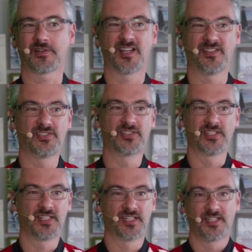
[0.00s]
because
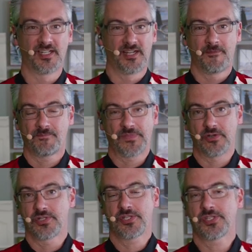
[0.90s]

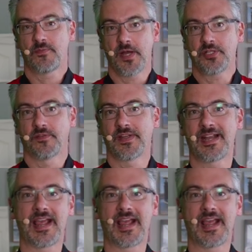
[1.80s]
there's just so much of it.